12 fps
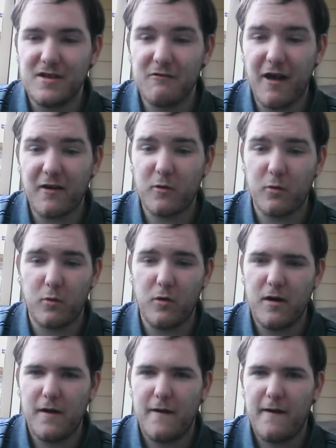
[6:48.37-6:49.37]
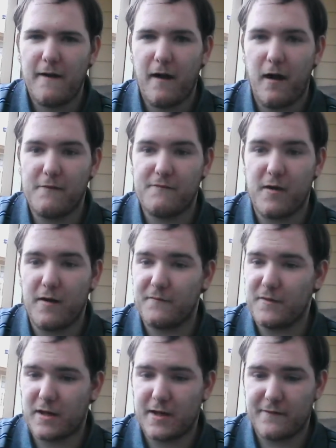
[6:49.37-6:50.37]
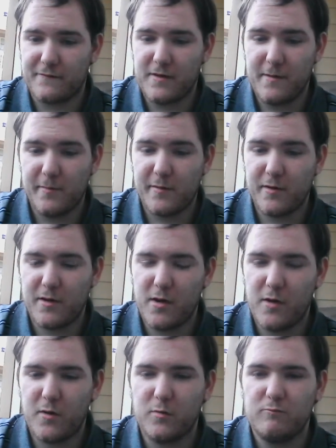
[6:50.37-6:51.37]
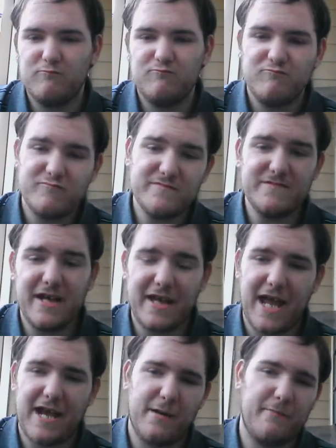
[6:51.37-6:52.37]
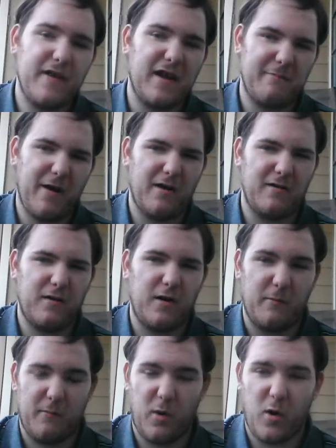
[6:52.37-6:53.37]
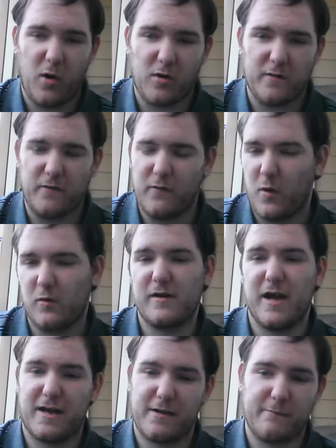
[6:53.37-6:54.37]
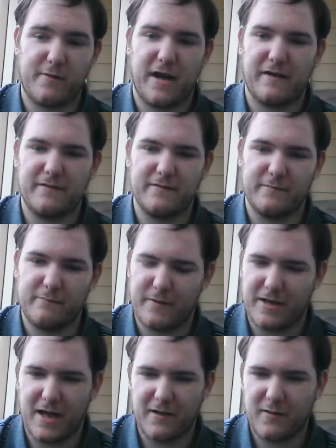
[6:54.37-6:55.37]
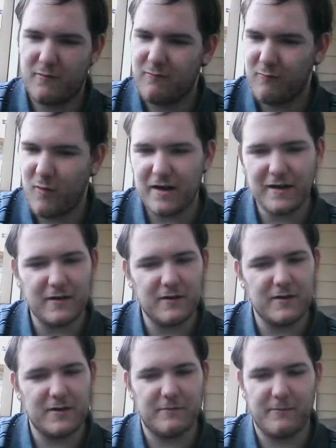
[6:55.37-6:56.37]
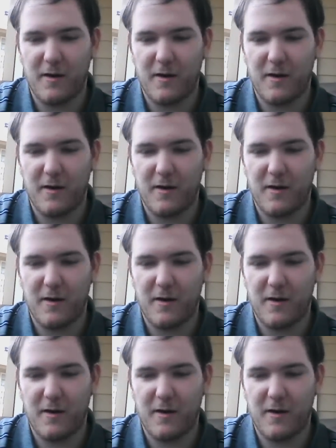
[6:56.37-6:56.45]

Well, that's cool. As far as Nick Conflict can go, again, I think about on par with No Second Branch, and been that quite good.